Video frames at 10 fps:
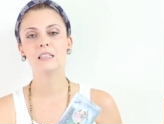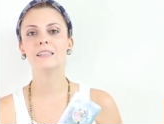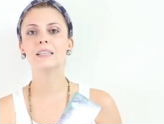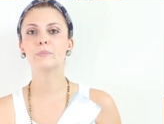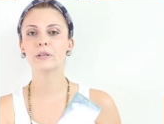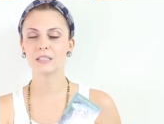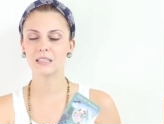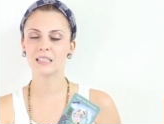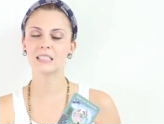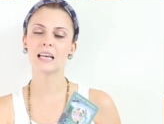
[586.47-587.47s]
that
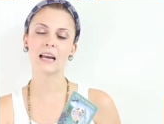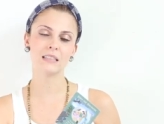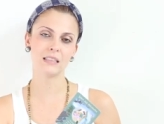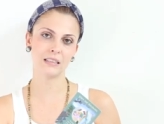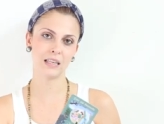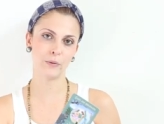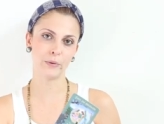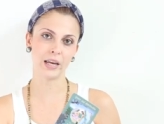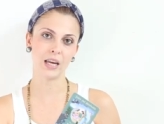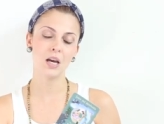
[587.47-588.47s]
person is acting that
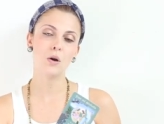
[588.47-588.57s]
way,